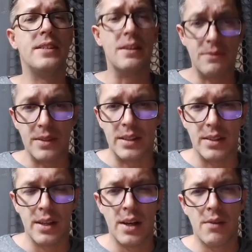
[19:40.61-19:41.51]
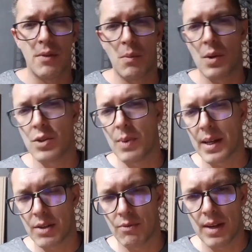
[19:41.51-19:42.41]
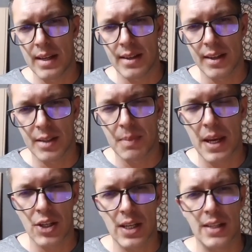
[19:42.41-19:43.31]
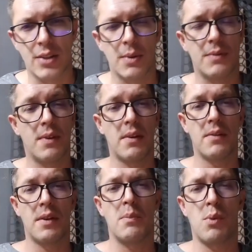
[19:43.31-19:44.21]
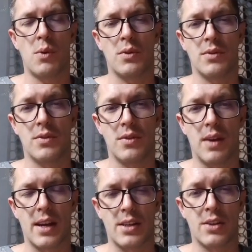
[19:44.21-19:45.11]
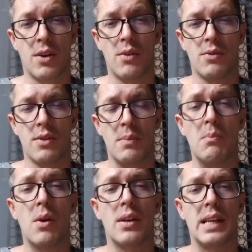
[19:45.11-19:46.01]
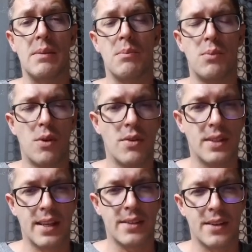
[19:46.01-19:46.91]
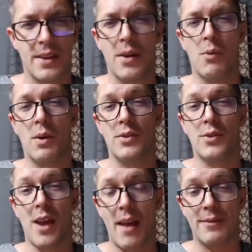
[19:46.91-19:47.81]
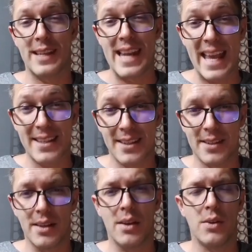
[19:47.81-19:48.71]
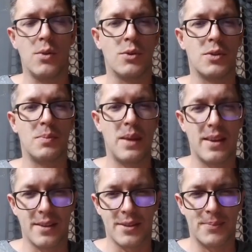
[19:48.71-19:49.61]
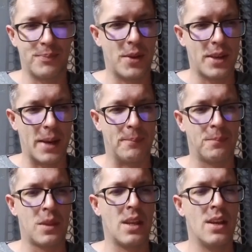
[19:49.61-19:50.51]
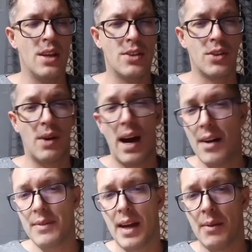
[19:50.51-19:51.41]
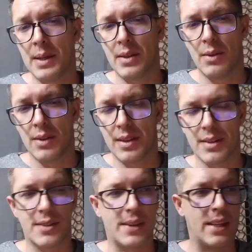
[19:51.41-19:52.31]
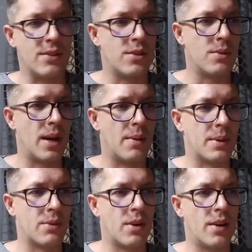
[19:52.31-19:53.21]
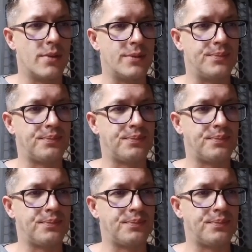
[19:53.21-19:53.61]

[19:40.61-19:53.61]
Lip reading: differ from what you actually read in the spec sheet. So it's very, very important to actually go through the modeling process once you have selected your speakers. Okay, so I've now included this into our graph.